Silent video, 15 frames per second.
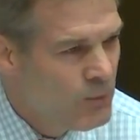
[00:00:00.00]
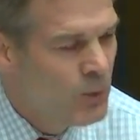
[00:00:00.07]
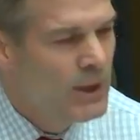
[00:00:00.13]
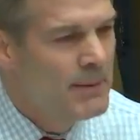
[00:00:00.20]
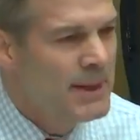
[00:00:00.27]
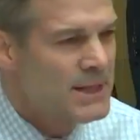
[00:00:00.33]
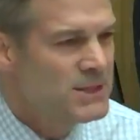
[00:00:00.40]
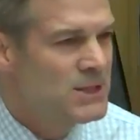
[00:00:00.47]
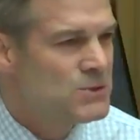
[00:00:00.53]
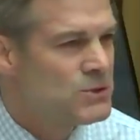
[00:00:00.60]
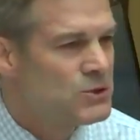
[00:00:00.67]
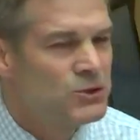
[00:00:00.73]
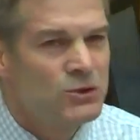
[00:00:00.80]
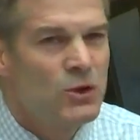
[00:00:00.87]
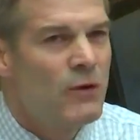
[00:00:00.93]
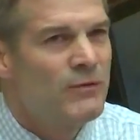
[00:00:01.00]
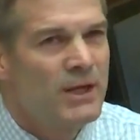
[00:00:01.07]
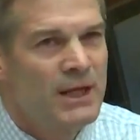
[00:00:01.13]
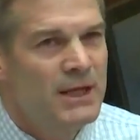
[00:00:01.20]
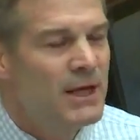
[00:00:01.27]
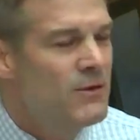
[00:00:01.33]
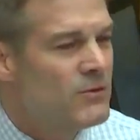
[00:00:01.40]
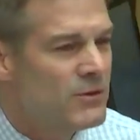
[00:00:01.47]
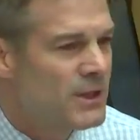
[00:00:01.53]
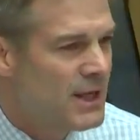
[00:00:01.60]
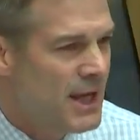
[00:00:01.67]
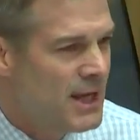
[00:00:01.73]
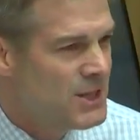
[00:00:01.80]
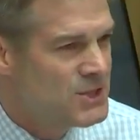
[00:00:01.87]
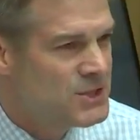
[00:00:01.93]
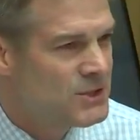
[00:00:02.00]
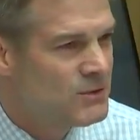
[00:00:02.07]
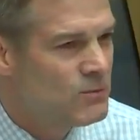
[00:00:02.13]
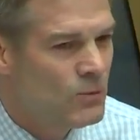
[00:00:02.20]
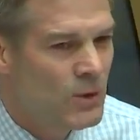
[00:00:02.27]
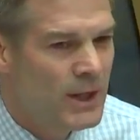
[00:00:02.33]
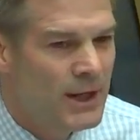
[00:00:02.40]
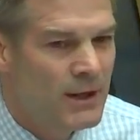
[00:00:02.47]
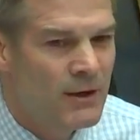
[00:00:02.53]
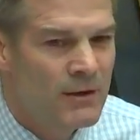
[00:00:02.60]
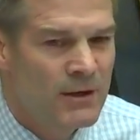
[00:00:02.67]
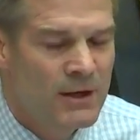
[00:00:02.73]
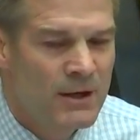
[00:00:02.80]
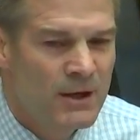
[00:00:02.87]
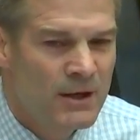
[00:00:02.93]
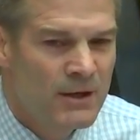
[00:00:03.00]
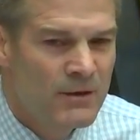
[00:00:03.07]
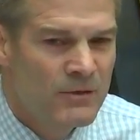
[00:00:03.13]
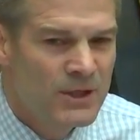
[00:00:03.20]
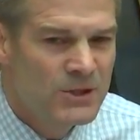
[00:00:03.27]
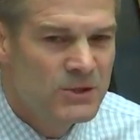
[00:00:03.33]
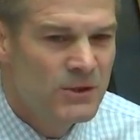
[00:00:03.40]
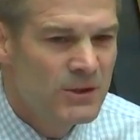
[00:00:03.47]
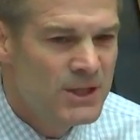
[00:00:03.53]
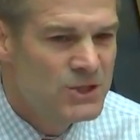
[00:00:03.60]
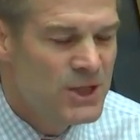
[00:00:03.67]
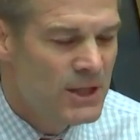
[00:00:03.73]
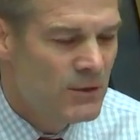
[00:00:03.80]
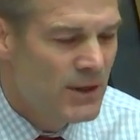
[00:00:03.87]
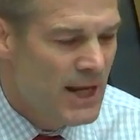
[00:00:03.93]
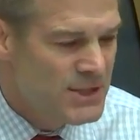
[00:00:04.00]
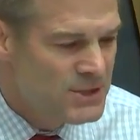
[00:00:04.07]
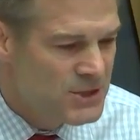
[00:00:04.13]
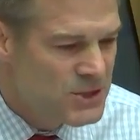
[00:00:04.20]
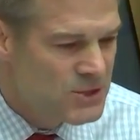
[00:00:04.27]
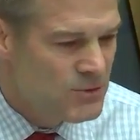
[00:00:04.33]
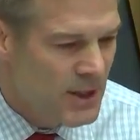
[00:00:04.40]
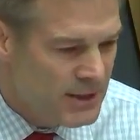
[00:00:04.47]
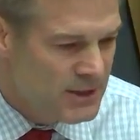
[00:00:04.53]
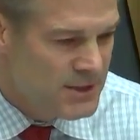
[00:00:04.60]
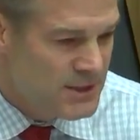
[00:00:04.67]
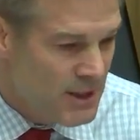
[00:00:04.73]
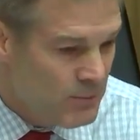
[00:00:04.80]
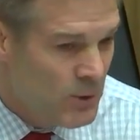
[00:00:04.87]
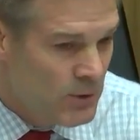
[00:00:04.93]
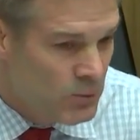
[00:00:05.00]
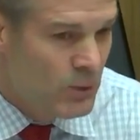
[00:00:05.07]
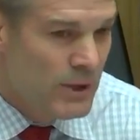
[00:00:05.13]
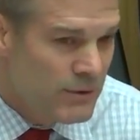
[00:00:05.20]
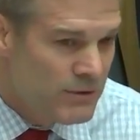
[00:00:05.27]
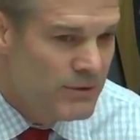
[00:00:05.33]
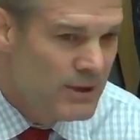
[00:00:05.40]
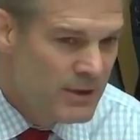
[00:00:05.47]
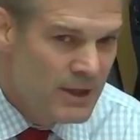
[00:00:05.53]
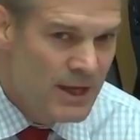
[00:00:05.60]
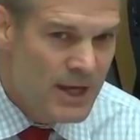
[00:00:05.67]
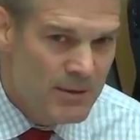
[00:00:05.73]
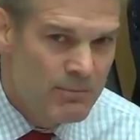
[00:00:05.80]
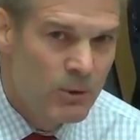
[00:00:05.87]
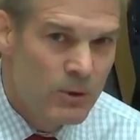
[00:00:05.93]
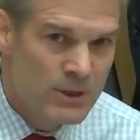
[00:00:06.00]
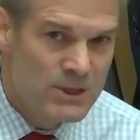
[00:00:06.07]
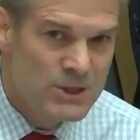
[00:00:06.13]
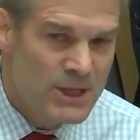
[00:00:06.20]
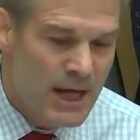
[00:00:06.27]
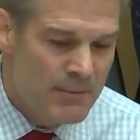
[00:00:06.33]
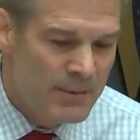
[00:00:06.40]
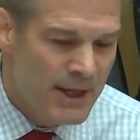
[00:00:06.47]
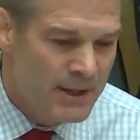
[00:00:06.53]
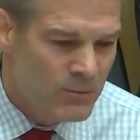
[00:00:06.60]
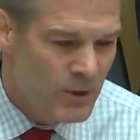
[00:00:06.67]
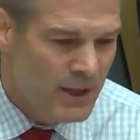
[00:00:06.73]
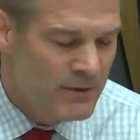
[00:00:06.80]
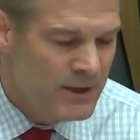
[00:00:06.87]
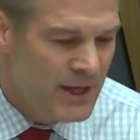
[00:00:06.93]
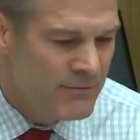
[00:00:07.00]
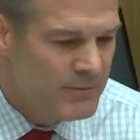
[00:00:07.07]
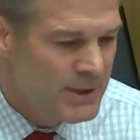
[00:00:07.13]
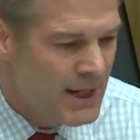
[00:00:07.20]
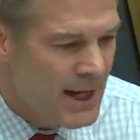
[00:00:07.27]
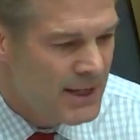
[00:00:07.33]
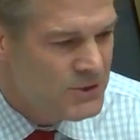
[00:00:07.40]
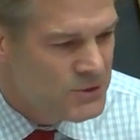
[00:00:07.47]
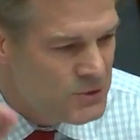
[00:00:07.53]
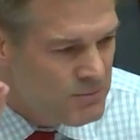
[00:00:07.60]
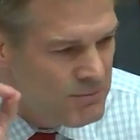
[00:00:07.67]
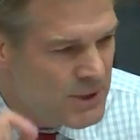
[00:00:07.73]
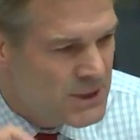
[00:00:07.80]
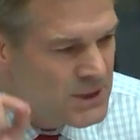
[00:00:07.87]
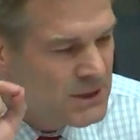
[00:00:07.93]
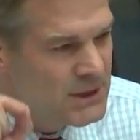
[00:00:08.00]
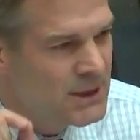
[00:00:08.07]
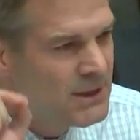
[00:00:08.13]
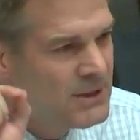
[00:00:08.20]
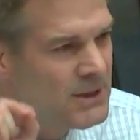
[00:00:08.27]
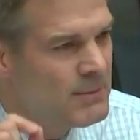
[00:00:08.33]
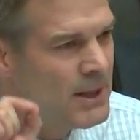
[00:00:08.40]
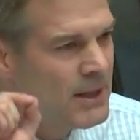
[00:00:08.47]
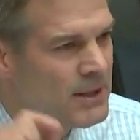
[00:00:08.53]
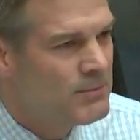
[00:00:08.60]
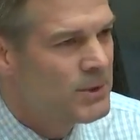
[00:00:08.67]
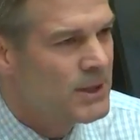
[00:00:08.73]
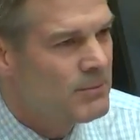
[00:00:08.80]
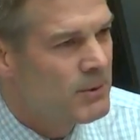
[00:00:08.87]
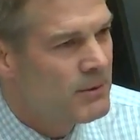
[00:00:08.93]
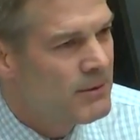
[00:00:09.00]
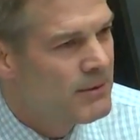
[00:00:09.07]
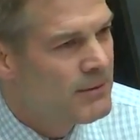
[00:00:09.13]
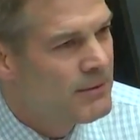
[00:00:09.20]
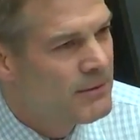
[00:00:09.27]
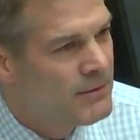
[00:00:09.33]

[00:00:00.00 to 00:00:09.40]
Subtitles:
And, well, let me ask this. Do you know of any other occasion where the Attorney General has instructed someone with an important job like running the FBI to mislead the American people?